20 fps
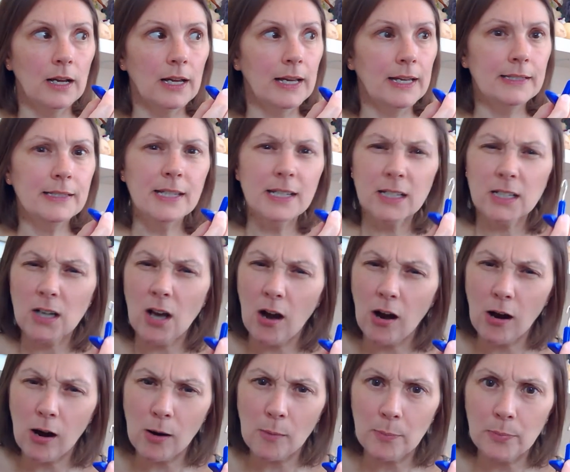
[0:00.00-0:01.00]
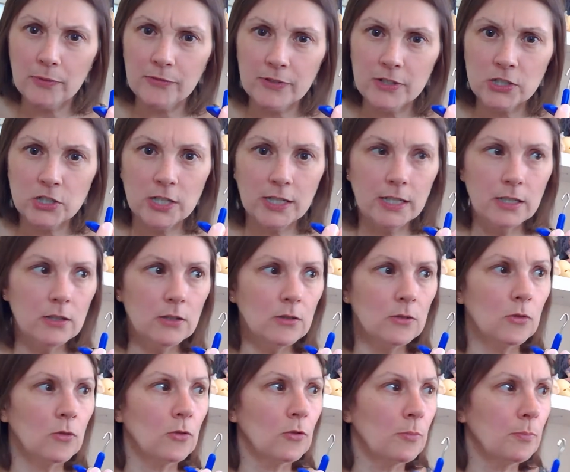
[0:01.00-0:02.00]
Is it carp fishing
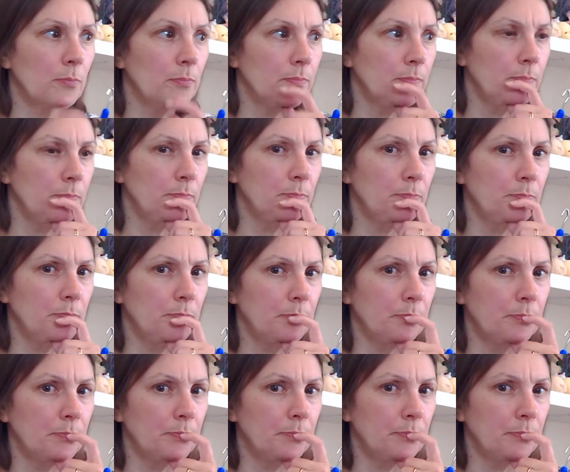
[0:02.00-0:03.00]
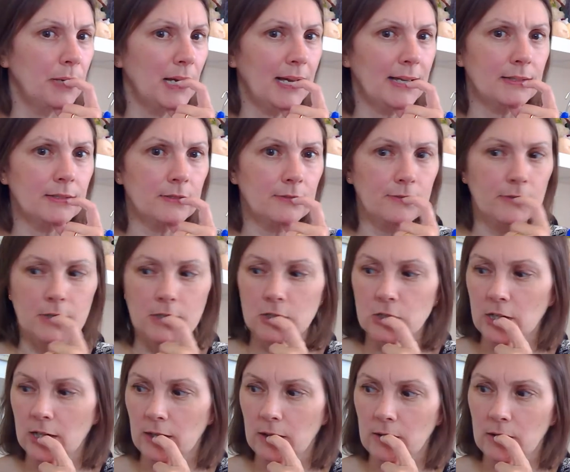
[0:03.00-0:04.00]
or bass
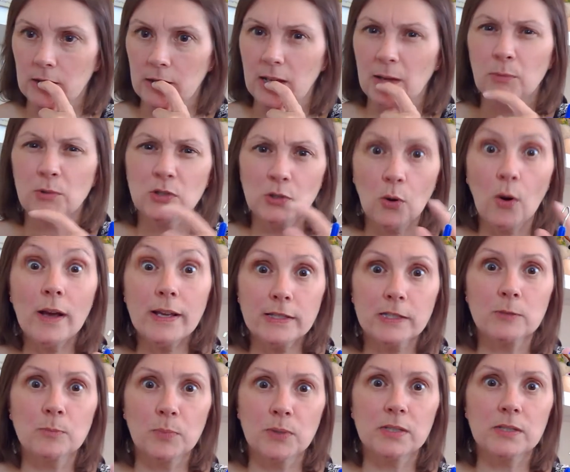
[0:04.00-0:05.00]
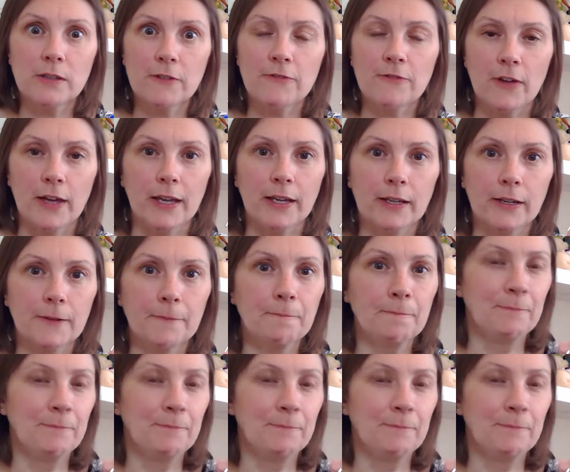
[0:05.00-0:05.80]
fishing? It was quite specific.